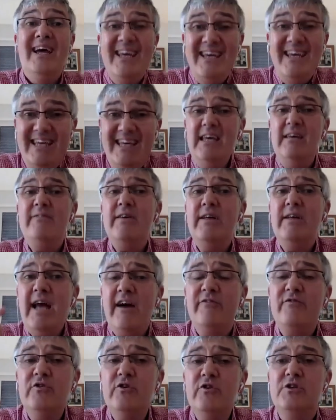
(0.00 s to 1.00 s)
Even
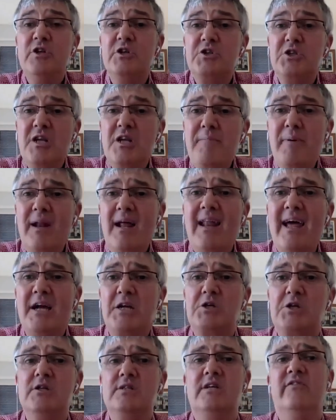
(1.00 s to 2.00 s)
after the triple
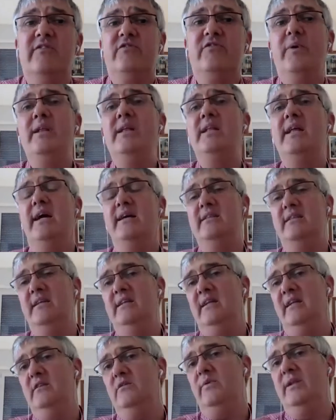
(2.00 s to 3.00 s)
elections of 2019
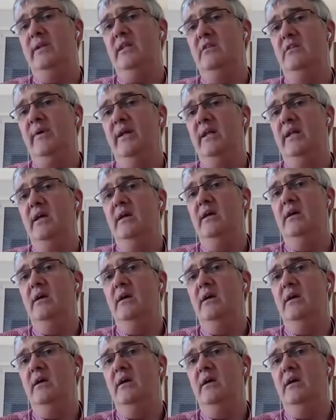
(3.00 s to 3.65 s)
and 2020,